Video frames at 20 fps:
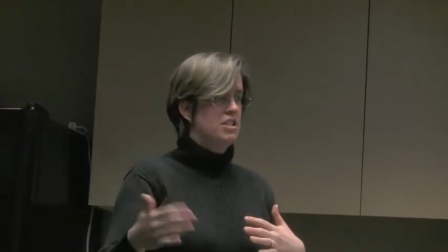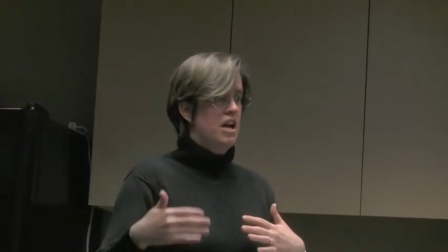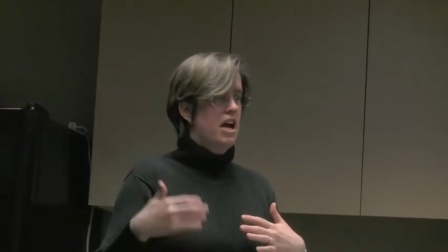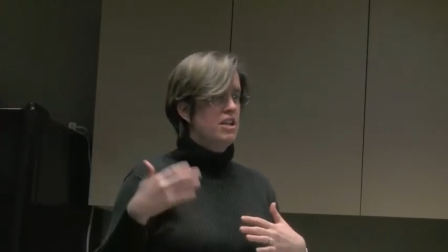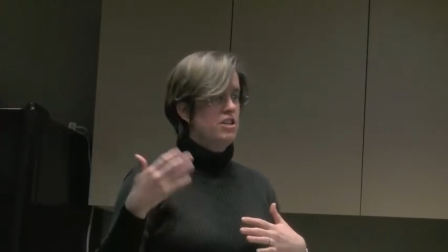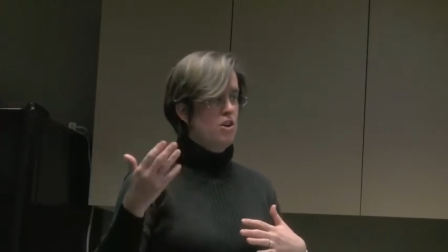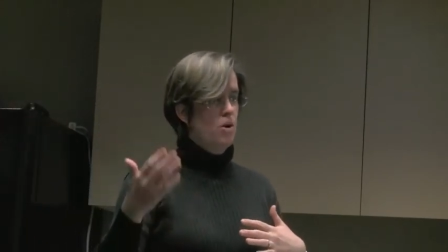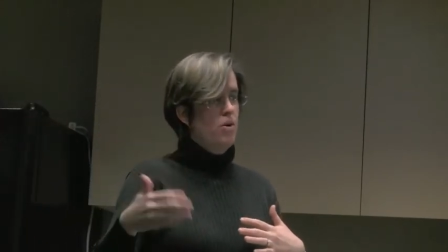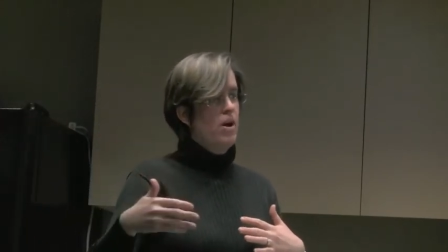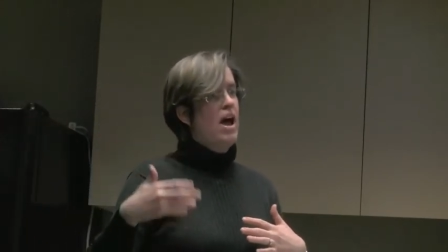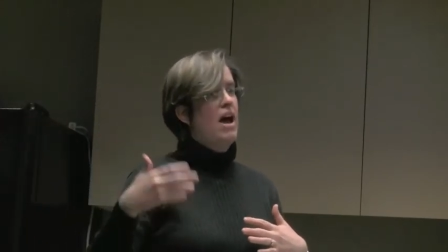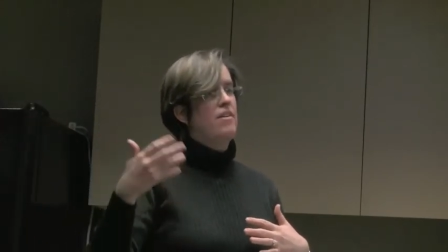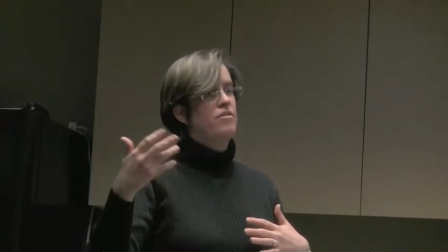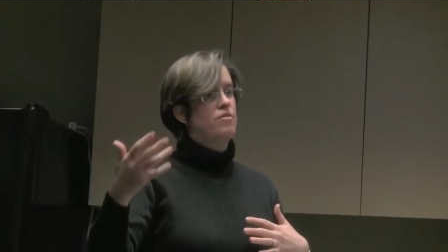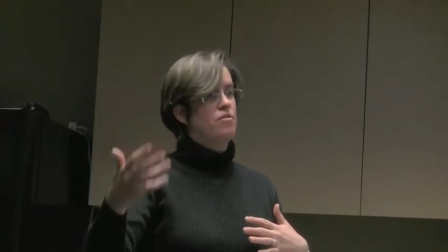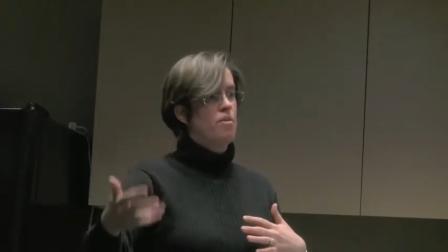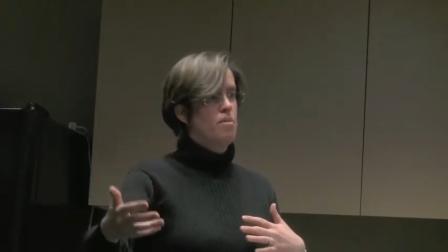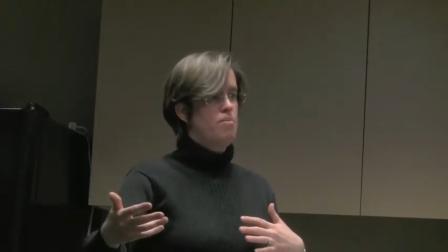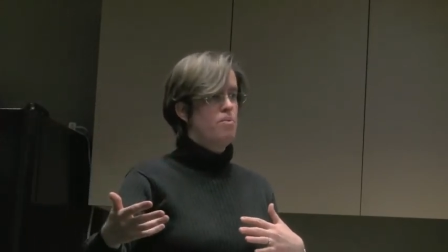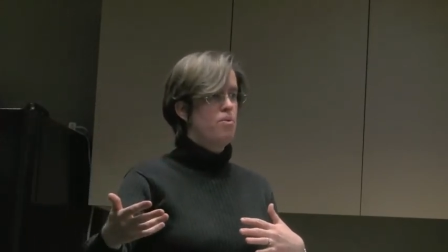and I don't have
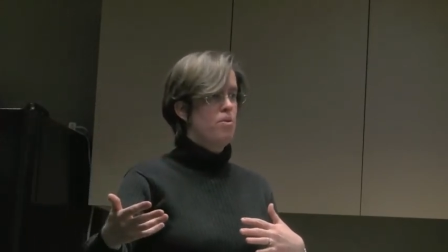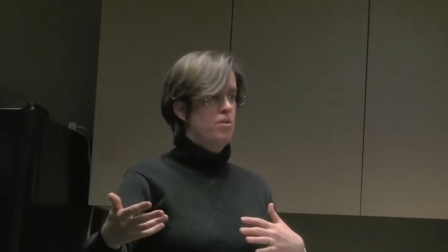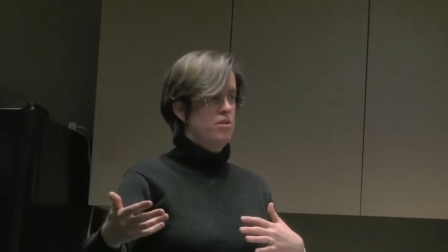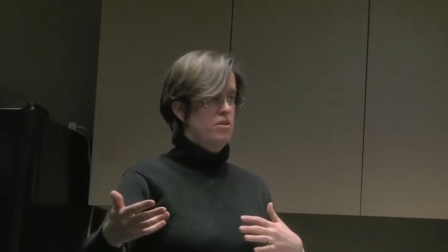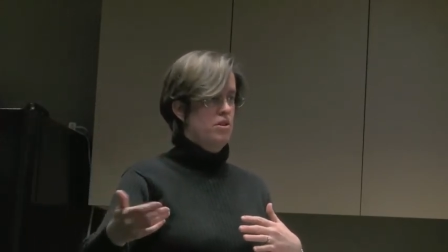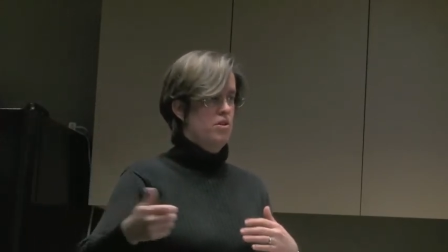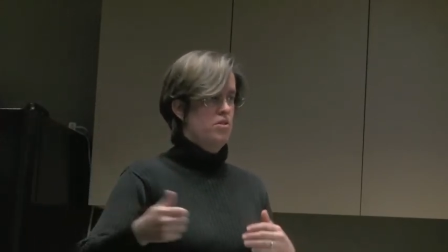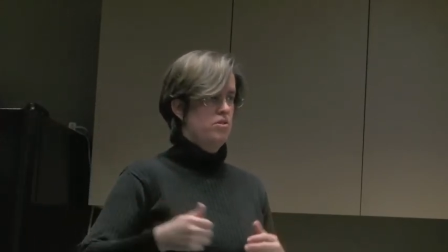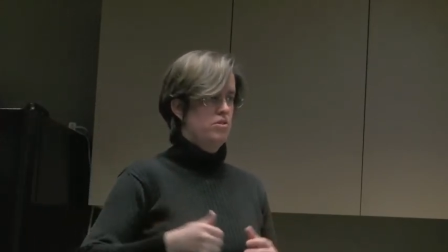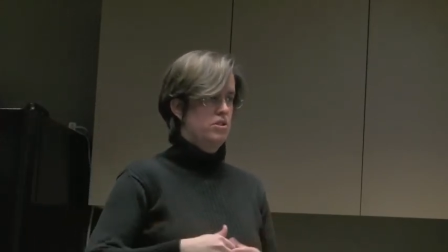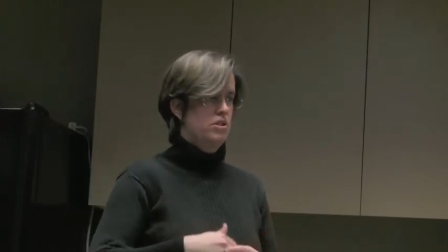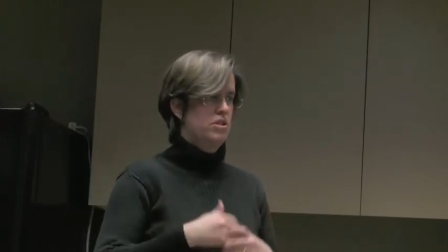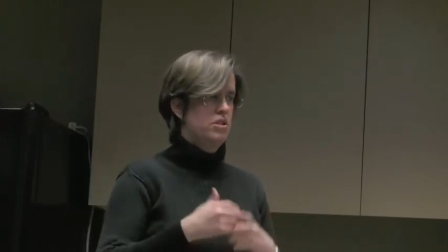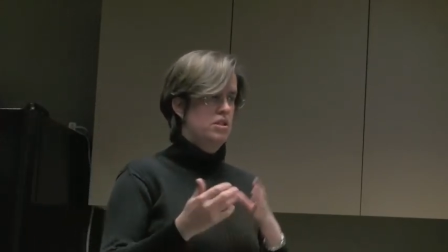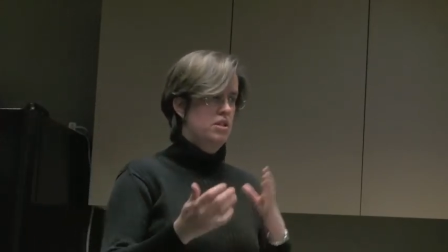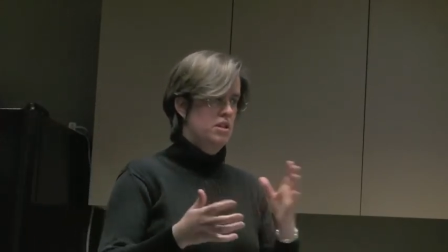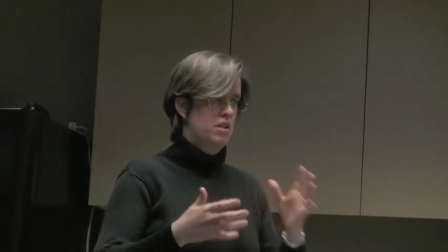to report those